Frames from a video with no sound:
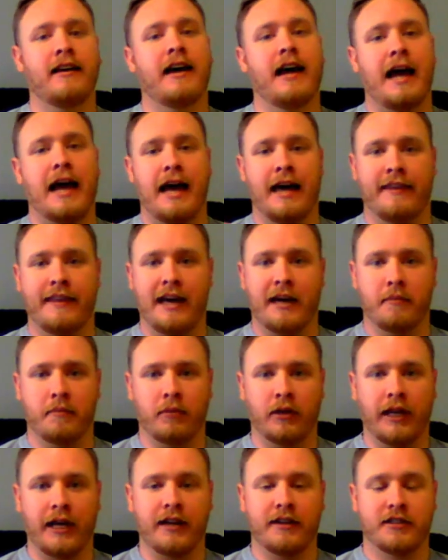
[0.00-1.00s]
and that
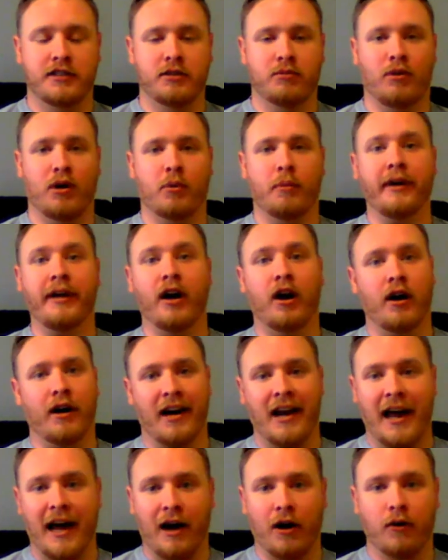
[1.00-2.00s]
led us to where we are
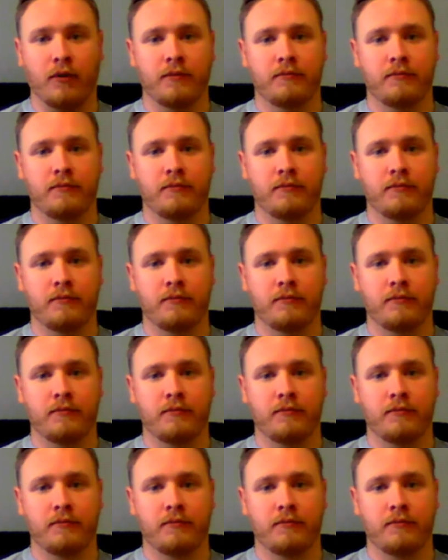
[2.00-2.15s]
now.